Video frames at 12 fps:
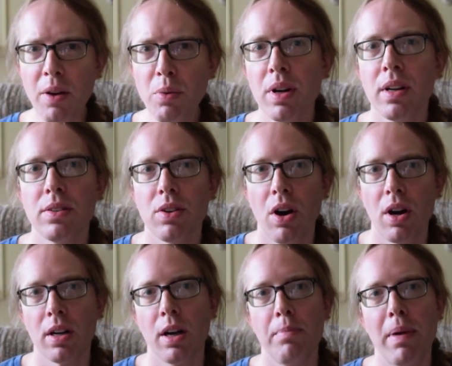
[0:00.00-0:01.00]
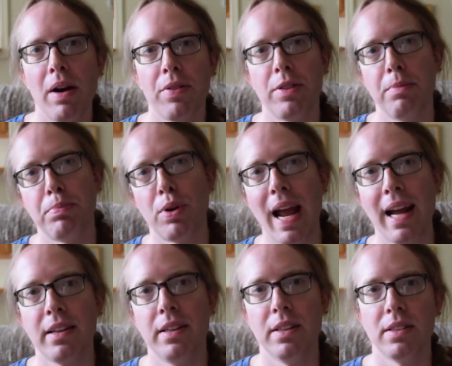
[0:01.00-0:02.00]
I want to talk about the
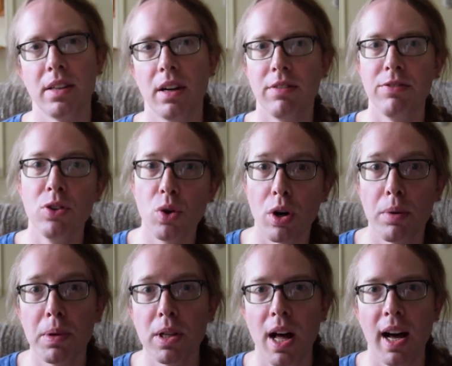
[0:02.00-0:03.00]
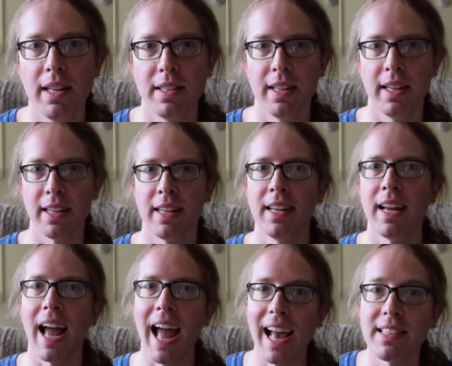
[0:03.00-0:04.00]
practice of normalizing
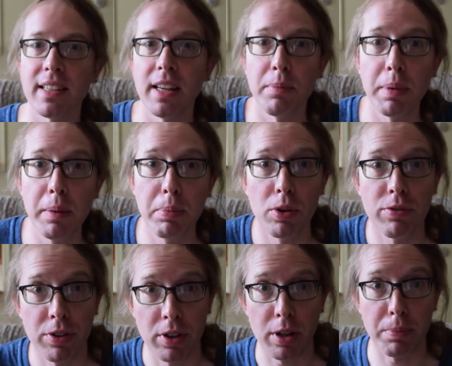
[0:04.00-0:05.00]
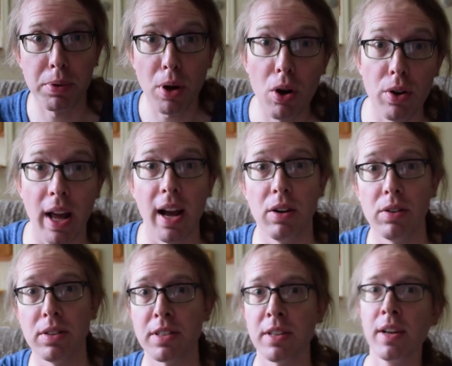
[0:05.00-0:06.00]
asking people for their
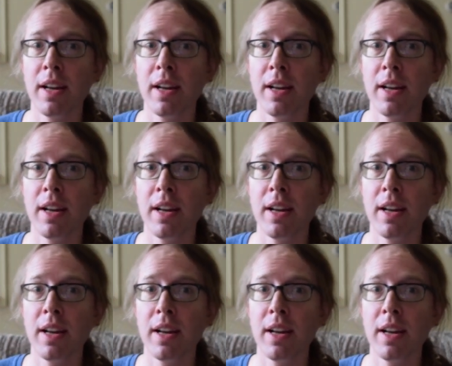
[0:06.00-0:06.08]
pronouns